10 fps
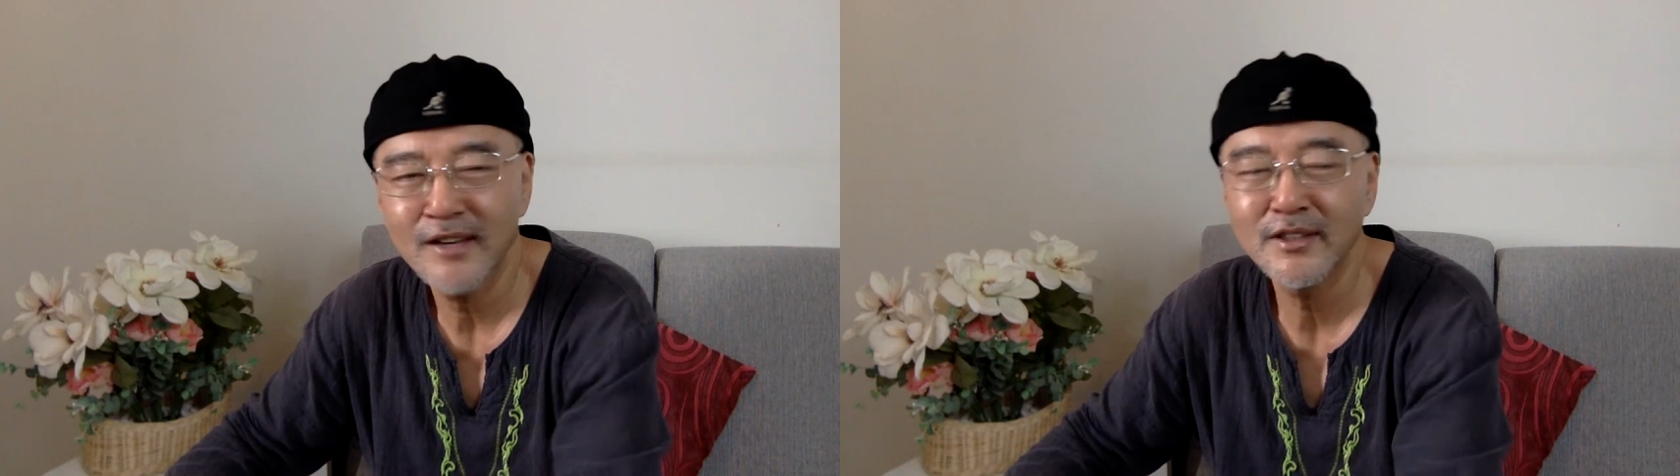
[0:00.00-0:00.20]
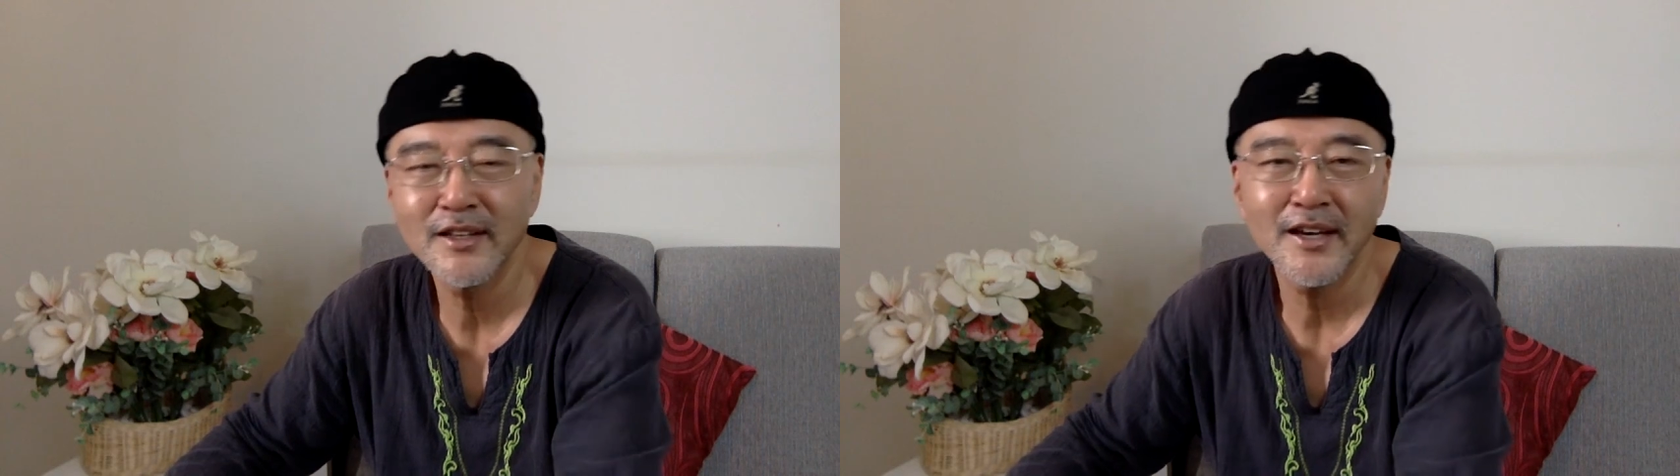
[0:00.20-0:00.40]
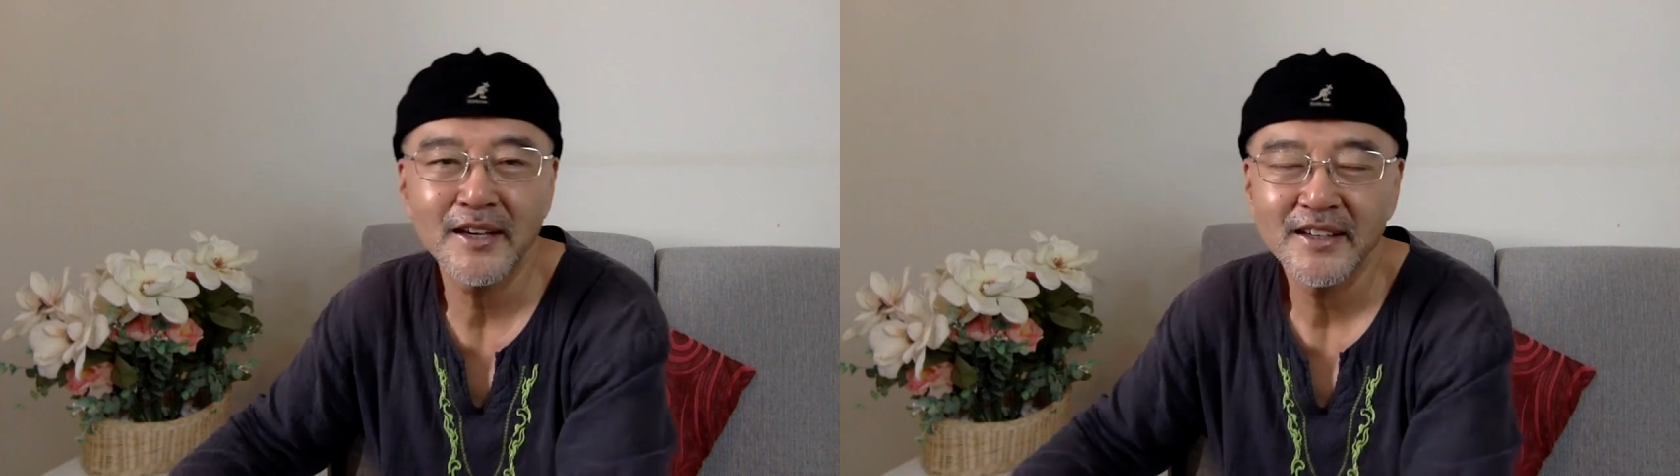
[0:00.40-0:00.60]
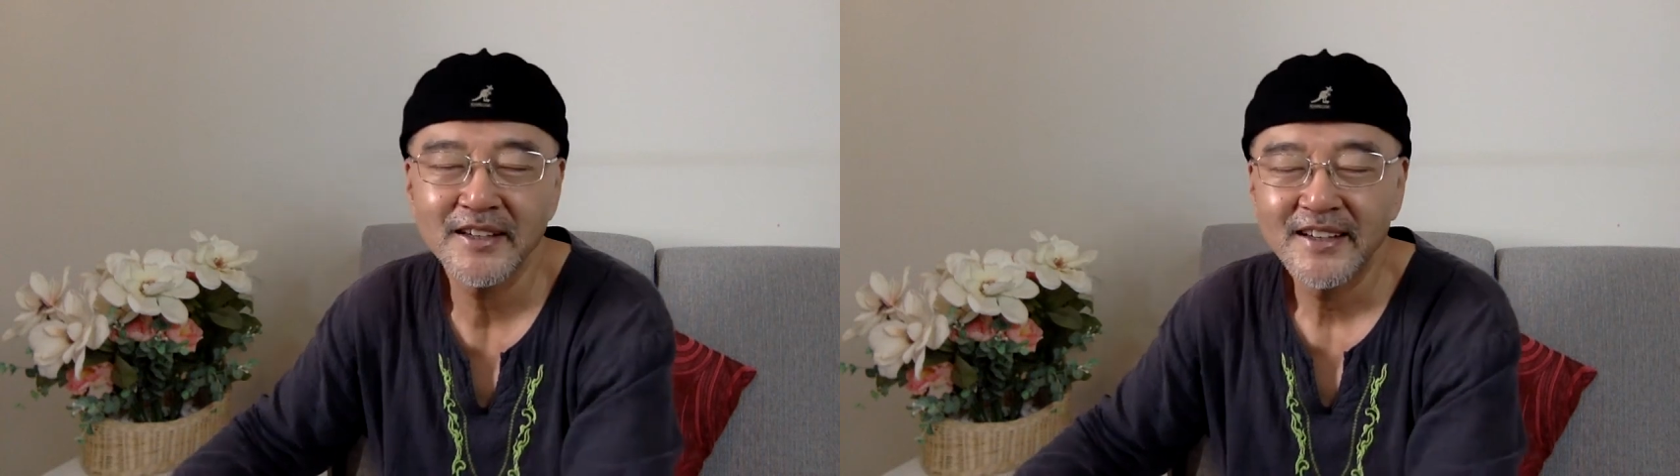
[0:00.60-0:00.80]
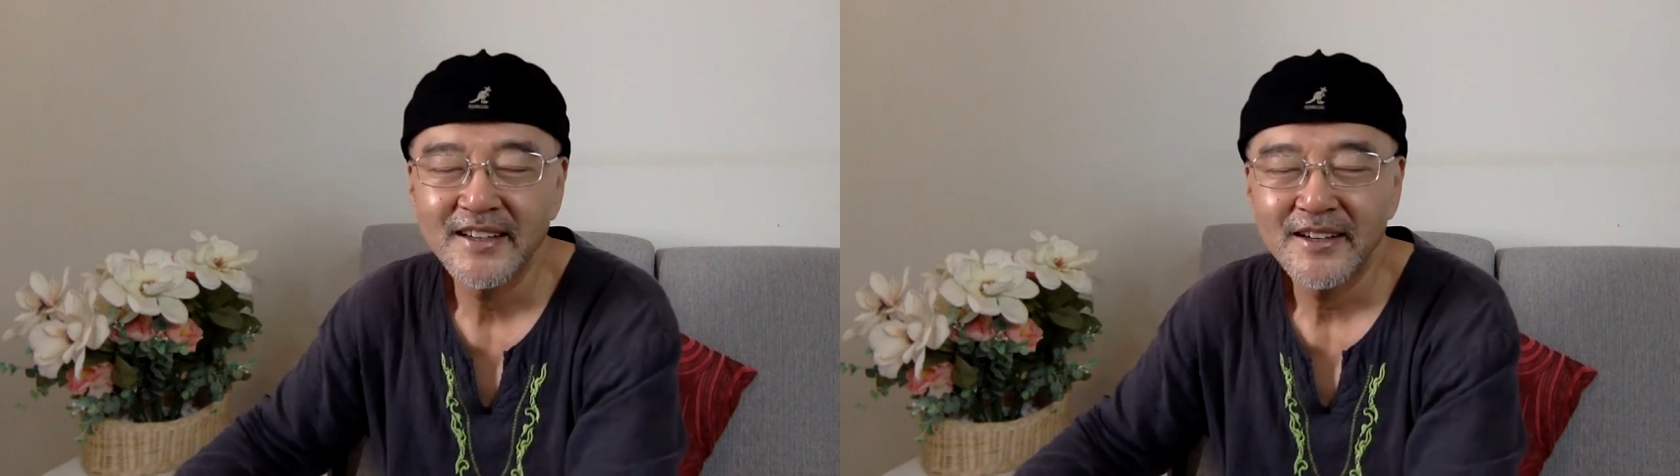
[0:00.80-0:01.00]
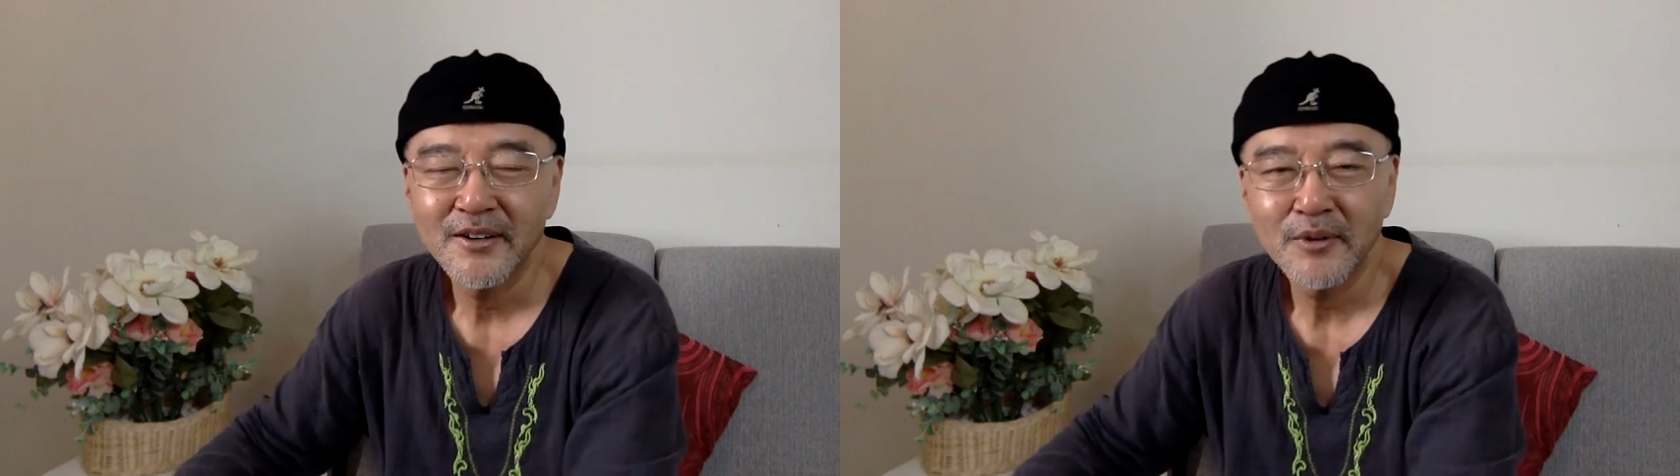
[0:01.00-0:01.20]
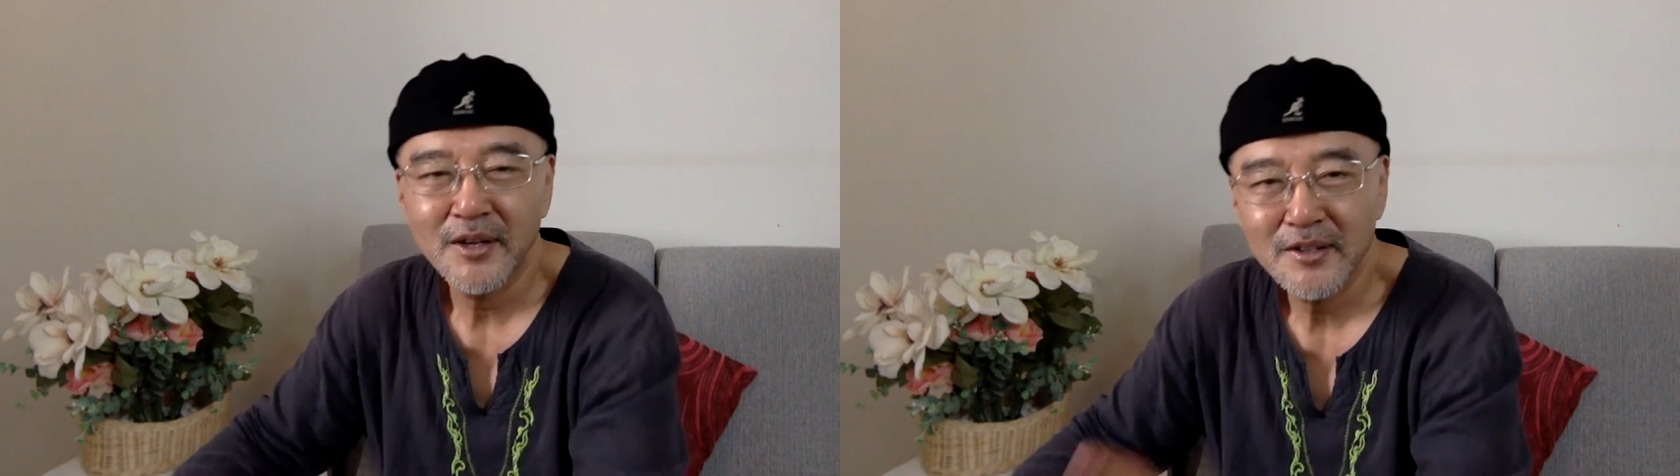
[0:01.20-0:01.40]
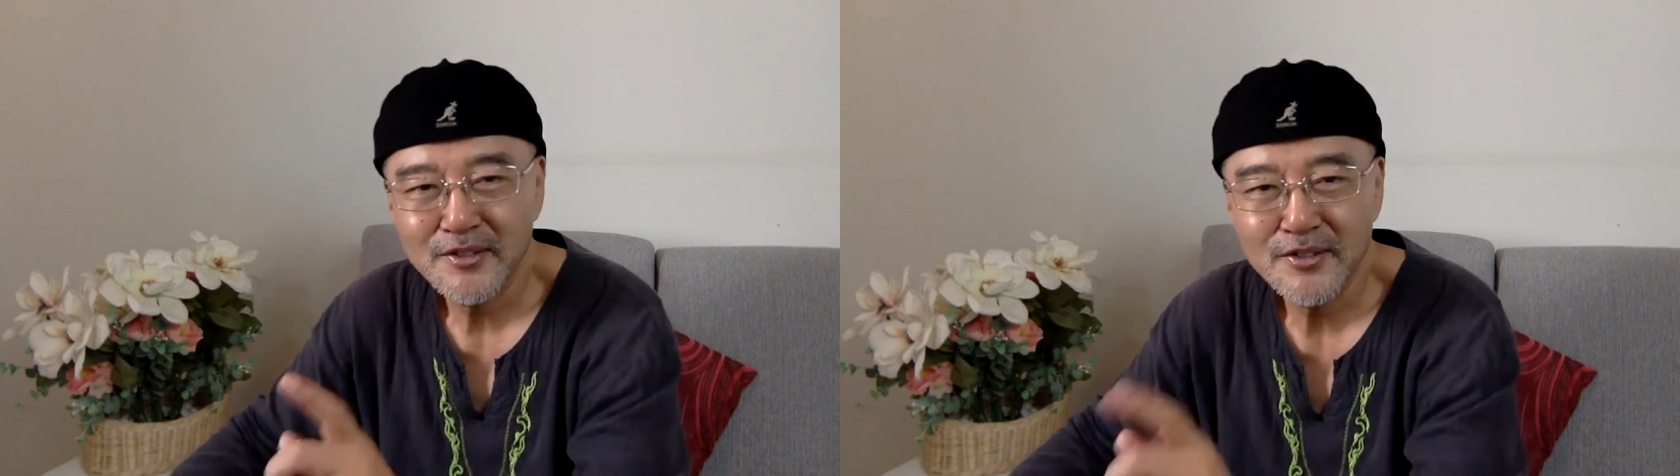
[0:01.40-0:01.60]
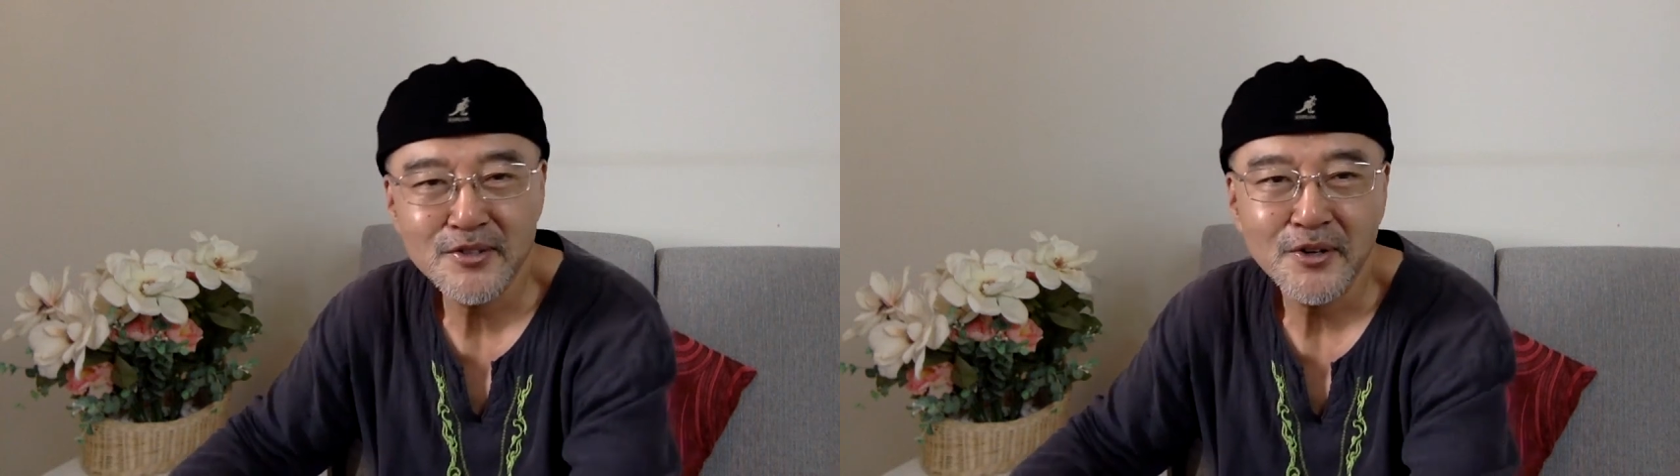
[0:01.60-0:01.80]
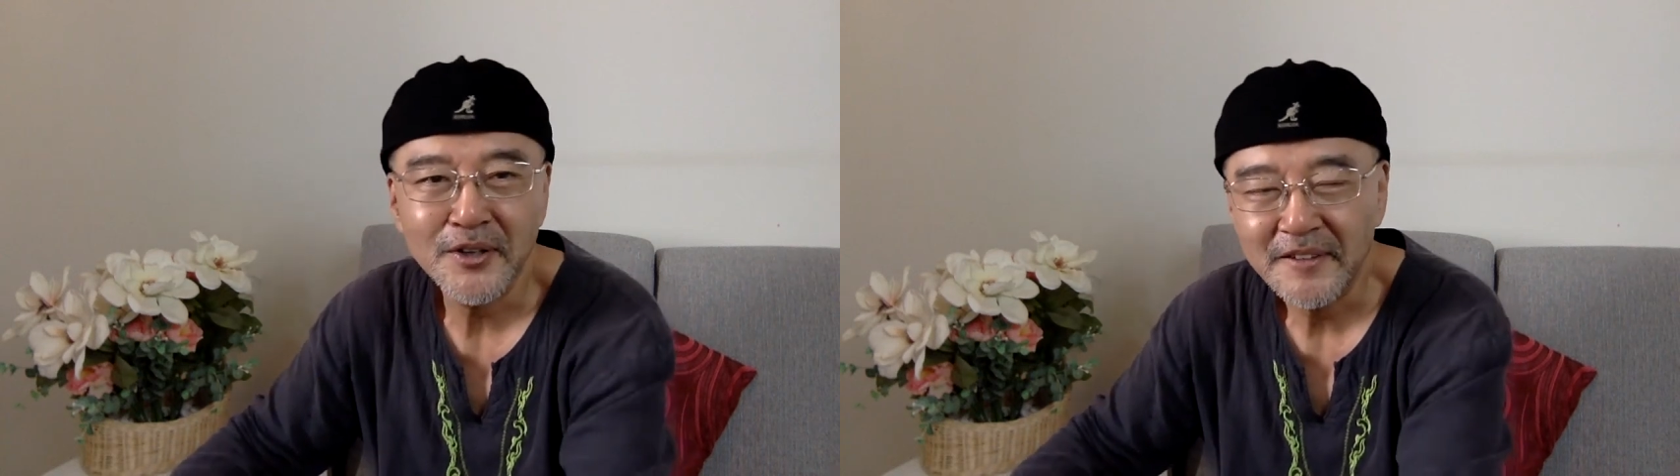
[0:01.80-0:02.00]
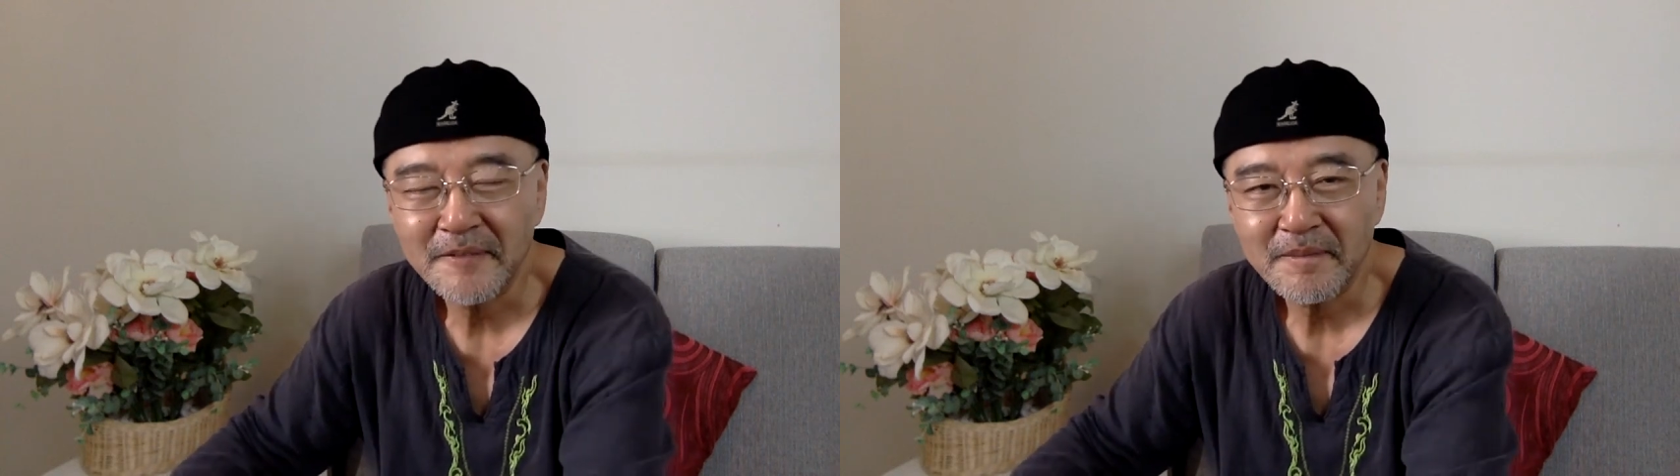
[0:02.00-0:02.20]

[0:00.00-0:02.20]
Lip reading: every day. Why don't you join?